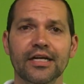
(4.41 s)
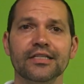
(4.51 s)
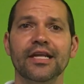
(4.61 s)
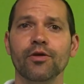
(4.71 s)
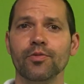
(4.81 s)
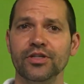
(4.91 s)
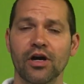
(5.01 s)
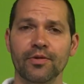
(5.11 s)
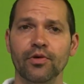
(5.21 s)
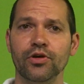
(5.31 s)
Today we're going to be
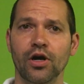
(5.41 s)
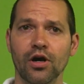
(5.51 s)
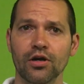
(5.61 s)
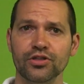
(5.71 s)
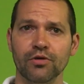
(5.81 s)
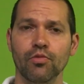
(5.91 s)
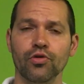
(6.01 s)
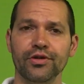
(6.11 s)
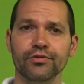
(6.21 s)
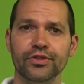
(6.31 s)
talking about CARs, our
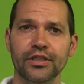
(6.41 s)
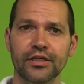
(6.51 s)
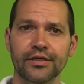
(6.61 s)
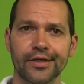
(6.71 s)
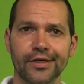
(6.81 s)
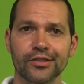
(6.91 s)
morning routine.